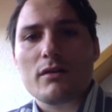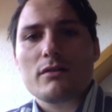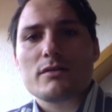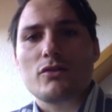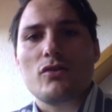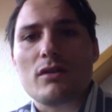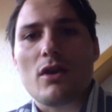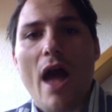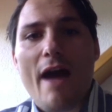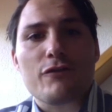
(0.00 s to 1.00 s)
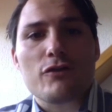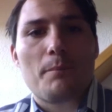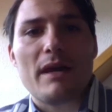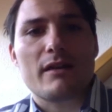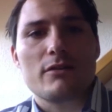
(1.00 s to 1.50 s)
So you have to
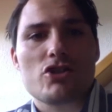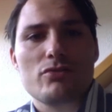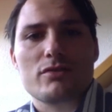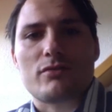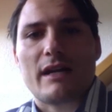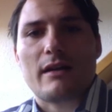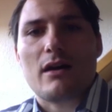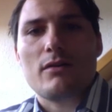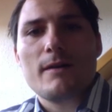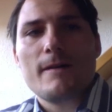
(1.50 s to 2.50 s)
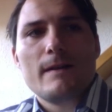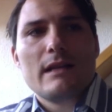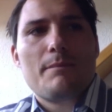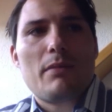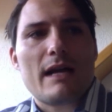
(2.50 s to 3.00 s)
pick and choose right now.
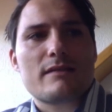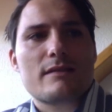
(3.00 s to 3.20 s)
But